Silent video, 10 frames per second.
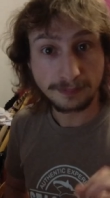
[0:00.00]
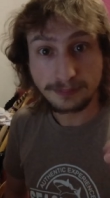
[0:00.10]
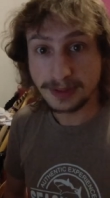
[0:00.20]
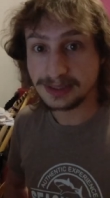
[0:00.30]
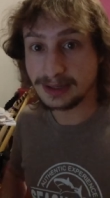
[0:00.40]

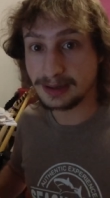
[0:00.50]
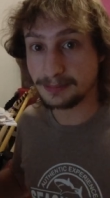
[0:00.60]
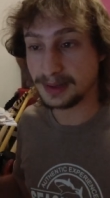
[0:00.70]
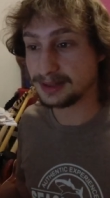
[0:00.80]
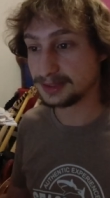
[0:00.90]
basically
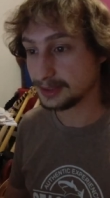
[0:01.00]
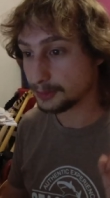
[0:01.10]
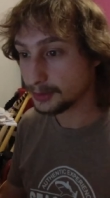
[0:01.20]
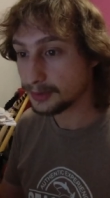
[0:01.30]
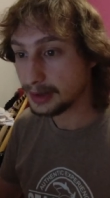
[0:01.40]
paid
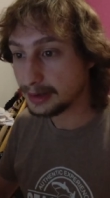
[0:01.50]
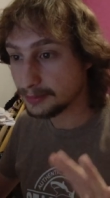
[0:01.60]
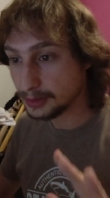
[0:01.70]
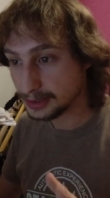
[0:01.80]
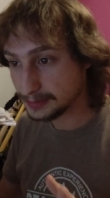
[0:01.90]
zero, and I'm
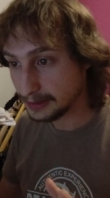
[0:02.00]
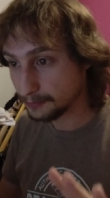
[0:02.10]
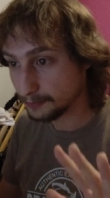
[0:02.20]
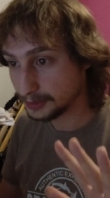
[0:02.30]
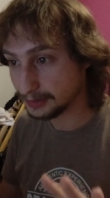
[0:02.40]
gonna explain
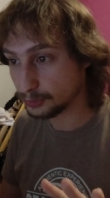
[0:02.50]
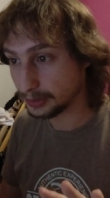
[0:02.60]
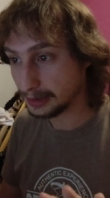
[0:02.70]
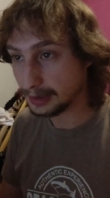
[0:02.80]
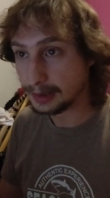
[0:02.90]
what I'm
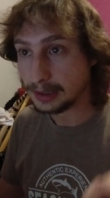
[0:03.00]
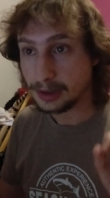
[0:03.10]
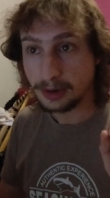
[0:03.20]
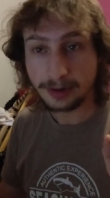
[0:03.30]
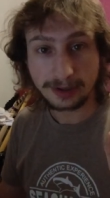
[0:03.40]
doing.
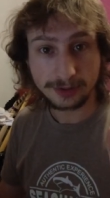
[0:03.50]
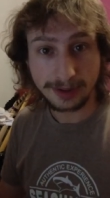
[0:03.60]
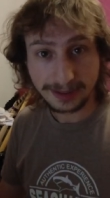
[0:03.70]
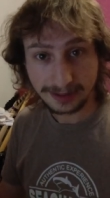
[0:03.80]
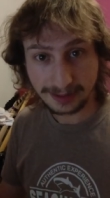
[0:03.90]
Okay, so as
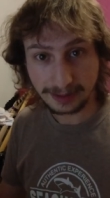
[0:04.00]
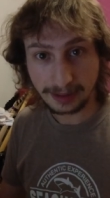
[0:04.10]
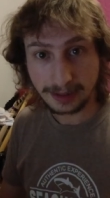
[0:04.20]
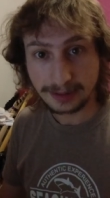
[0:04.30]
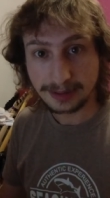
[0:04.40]
I said,
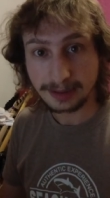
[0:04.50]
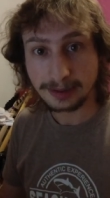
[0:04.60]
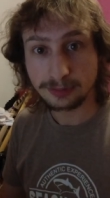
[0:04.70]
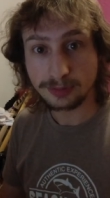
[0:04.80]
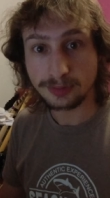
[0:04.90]
I started
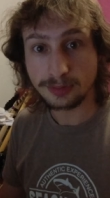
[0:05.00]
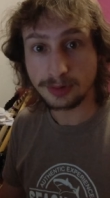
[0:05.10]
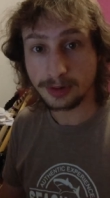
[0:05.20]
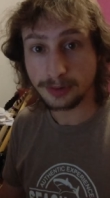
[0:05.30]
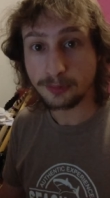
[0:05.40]
to
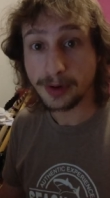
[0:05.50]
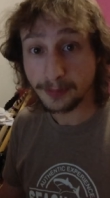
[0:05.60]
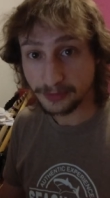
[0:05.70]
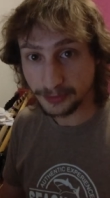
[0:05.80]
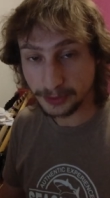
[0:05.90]
learn one
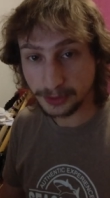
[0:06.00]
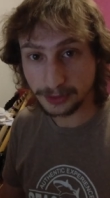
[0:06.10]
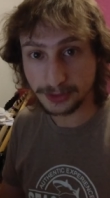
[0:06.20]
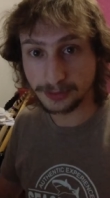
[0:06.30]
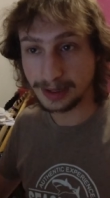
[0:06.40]
month ago,
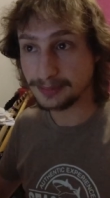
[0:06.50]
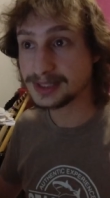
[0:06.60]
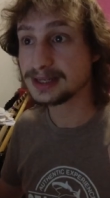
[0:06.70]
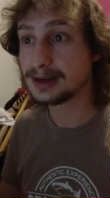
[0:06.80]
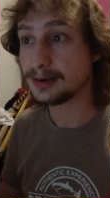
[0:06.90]
so I'm
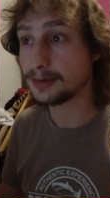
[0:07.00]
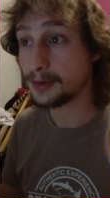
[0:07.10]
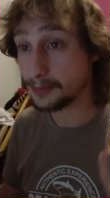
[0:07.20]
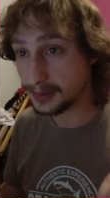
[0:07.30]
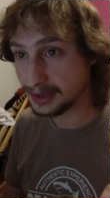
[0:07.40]
still a
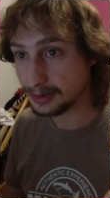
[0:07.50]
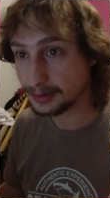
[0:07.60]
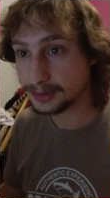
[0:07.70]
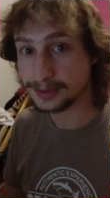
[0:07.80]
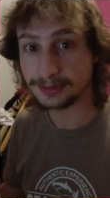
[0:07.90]
beginner,
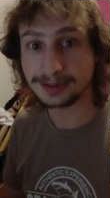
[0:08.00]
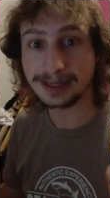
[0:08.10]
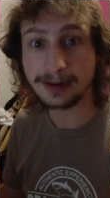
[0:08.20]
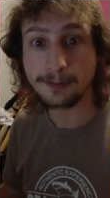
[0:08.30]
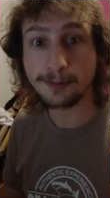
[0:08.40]
so take
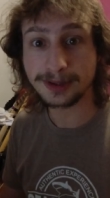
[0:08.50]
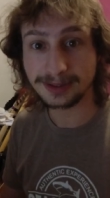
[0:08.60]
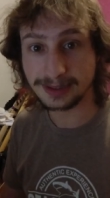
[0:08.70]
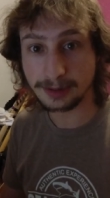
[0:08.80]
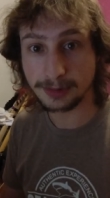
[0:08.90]
what I
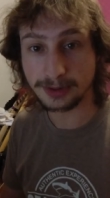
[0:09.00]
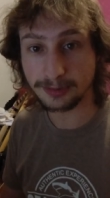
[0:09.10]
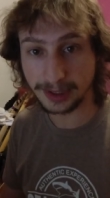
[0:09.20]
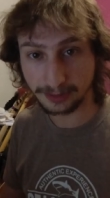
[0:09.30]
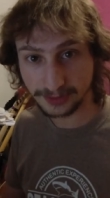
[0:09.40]
say with a
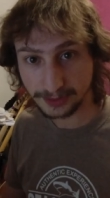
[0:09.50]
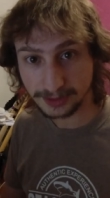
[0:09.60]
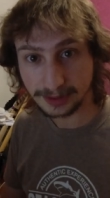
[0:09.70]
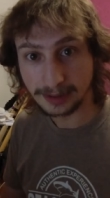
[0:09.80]
grain of salt.